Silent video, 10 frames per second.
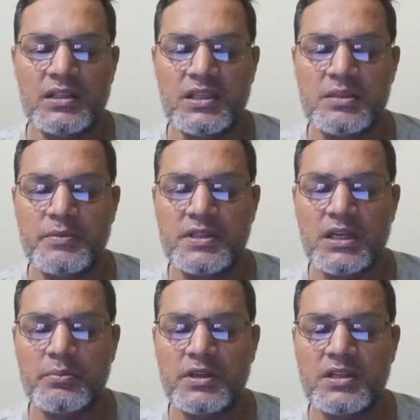This
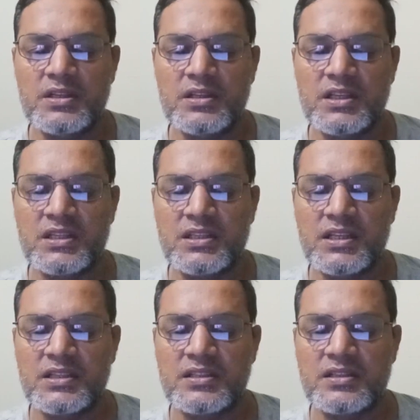measurement
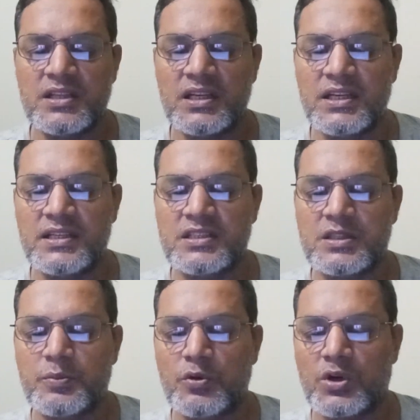dictates the
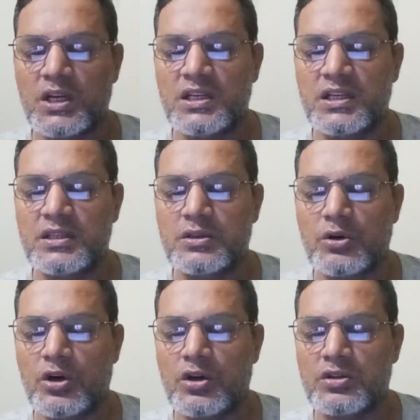lens focal length
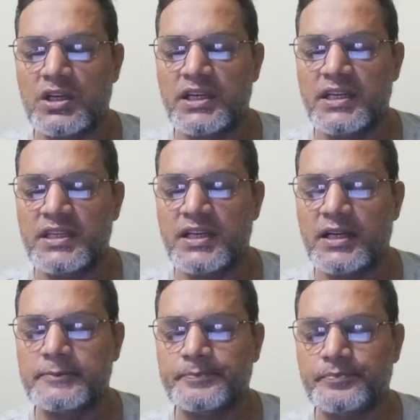or the
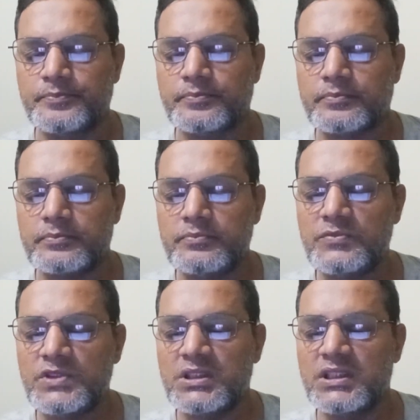area
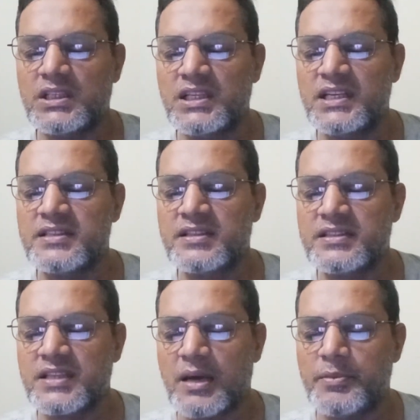that lens
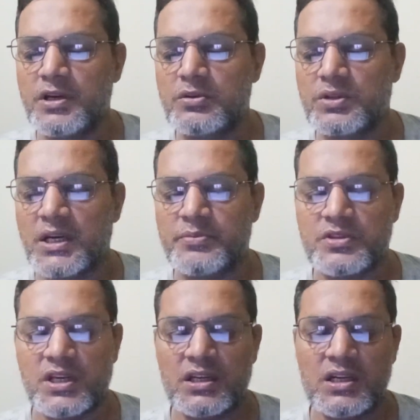is able to
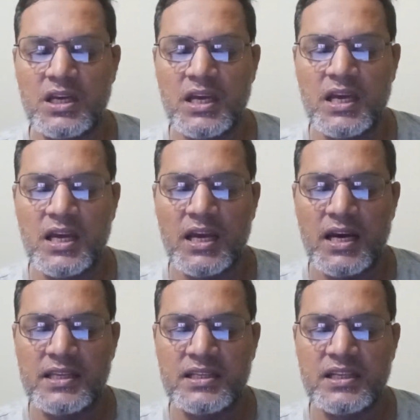capture,
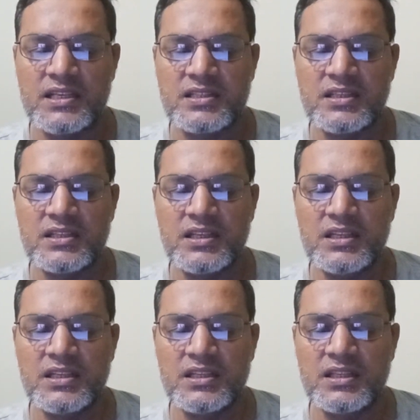as
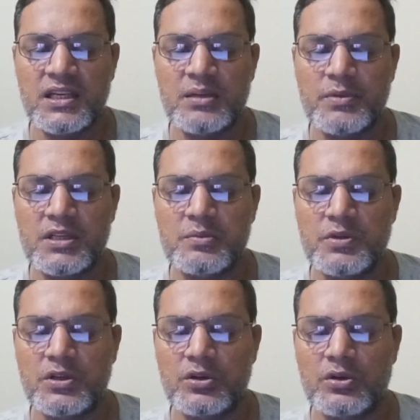illustrated in the image
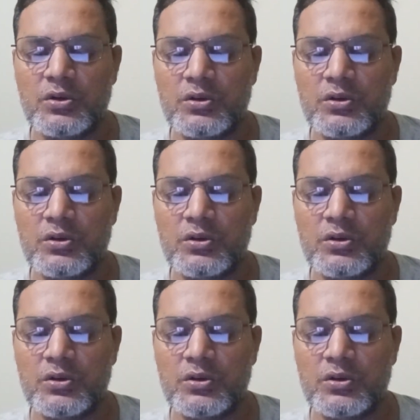below.